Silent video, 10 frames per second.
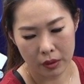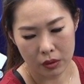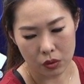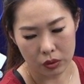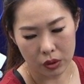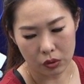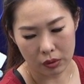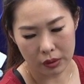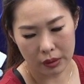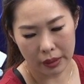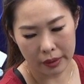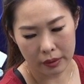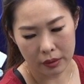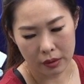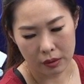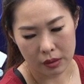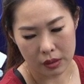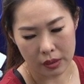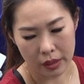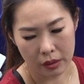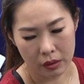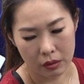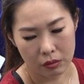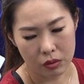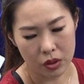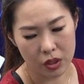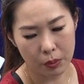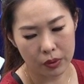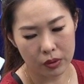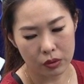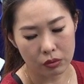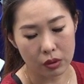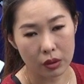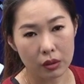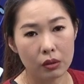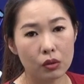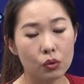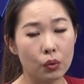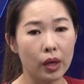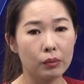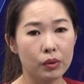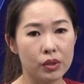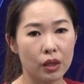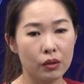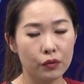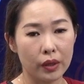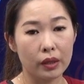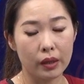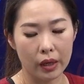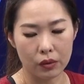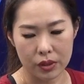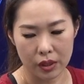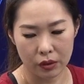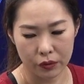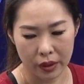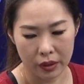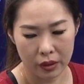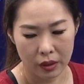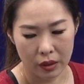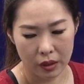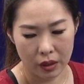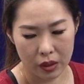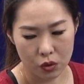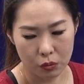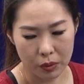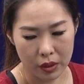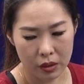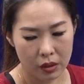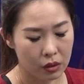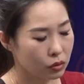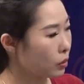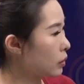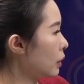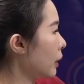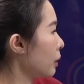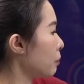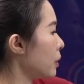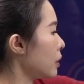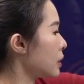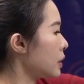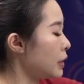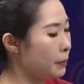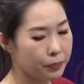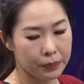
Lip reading: So the dotted line, Z, we just point it to here to help yourself and guide yourself that it has to be dotted line being Z.